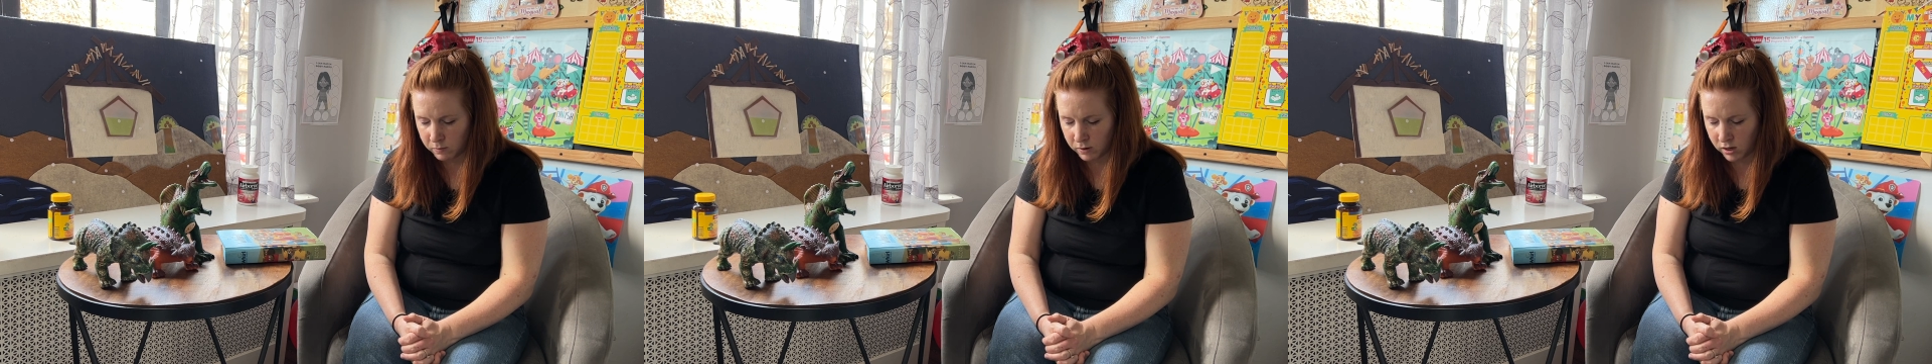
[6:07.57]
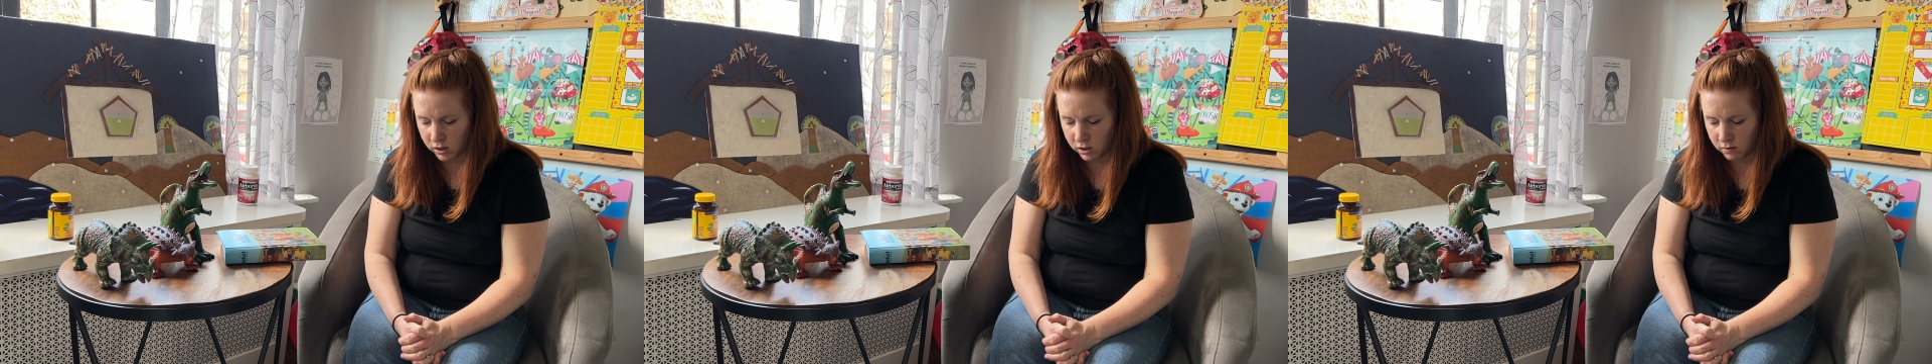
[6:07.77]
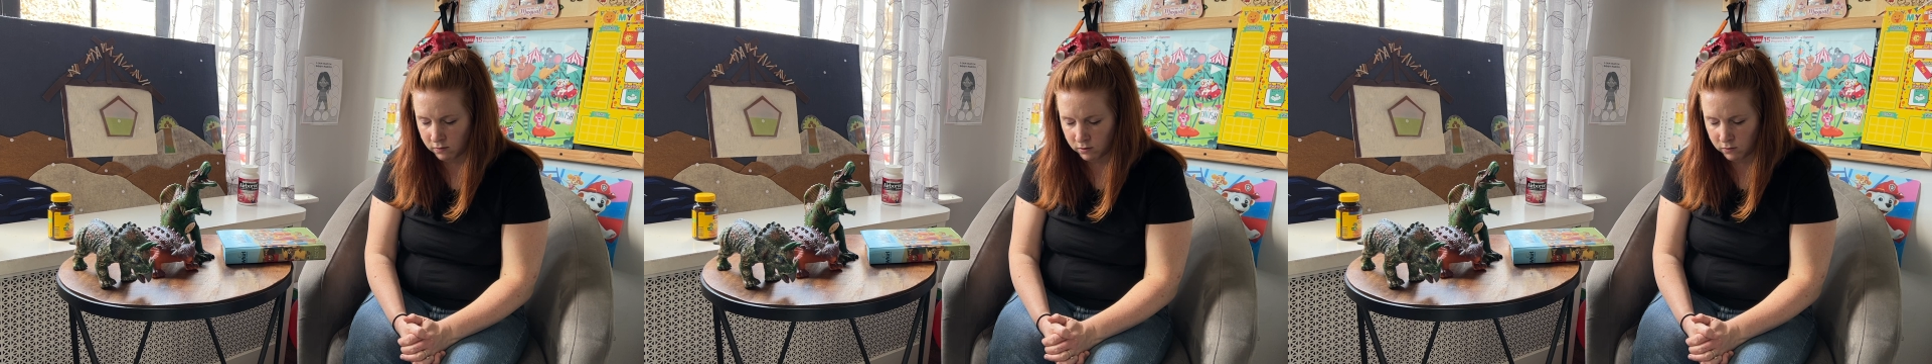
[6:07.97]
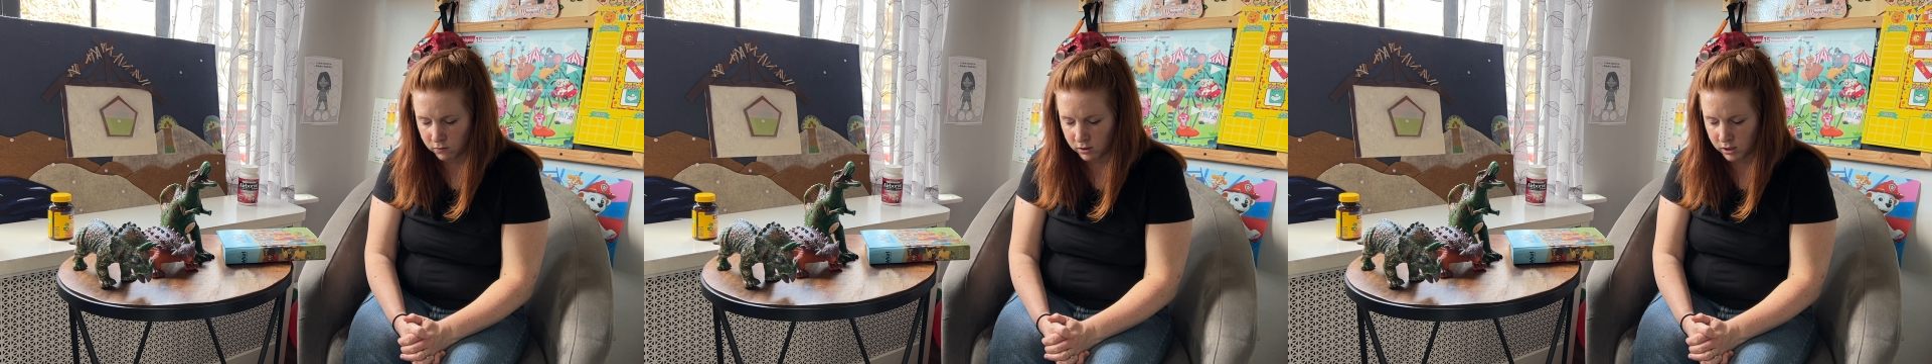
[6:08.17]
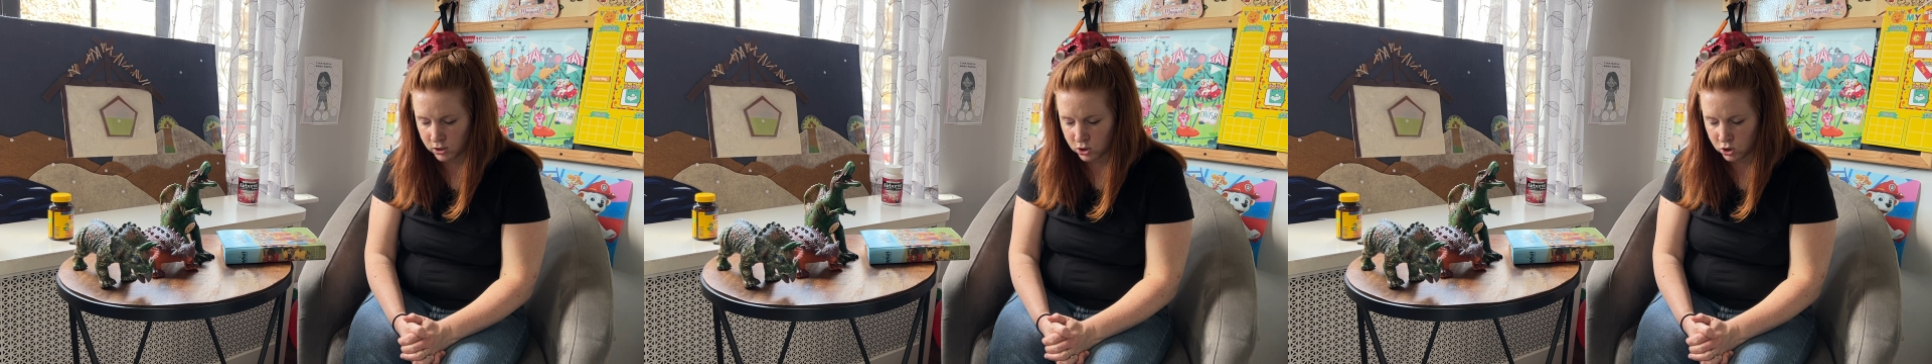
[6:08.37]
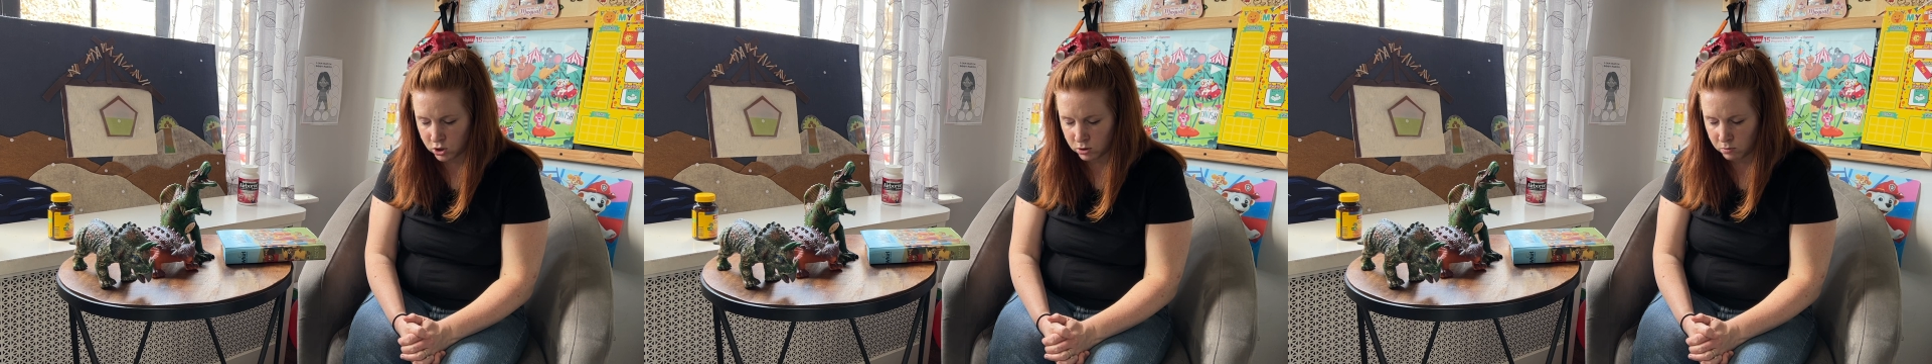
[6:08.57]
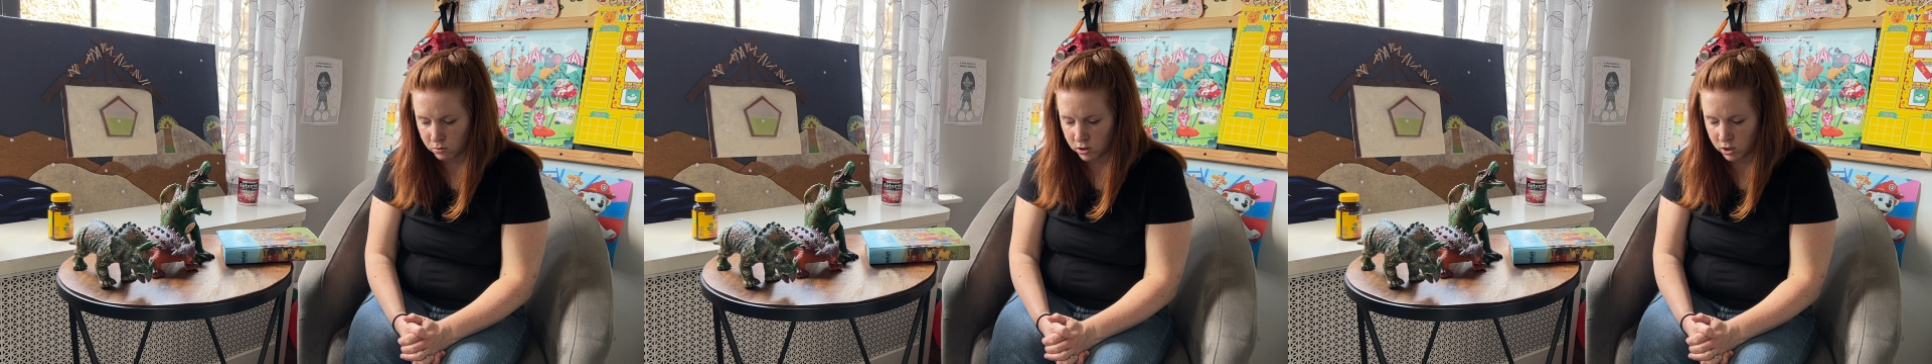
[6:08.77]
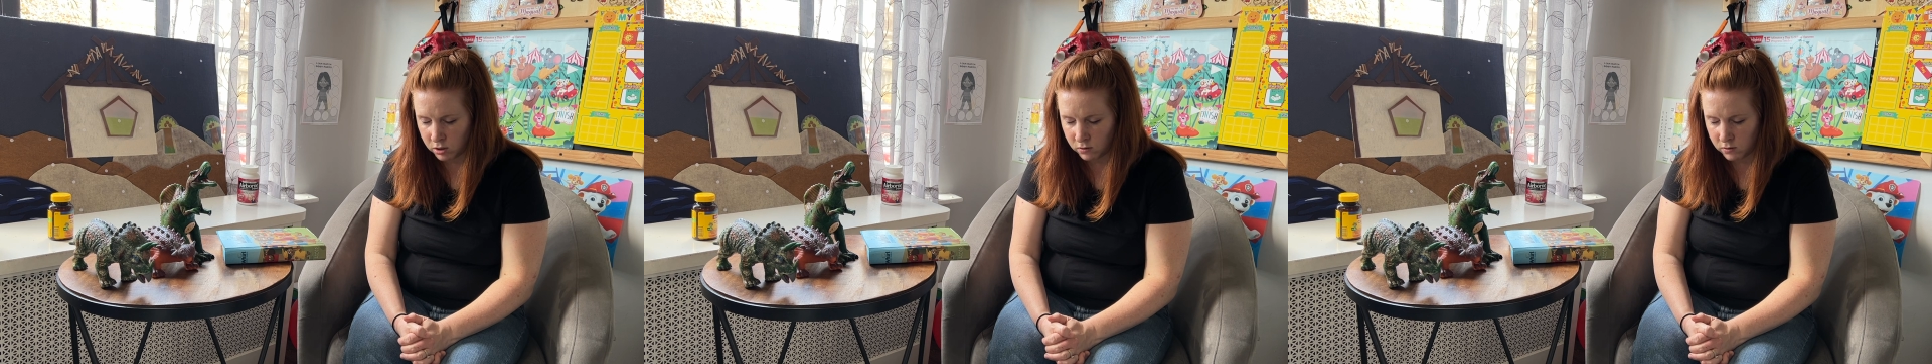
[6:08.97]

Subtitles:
and a loving relationship with you,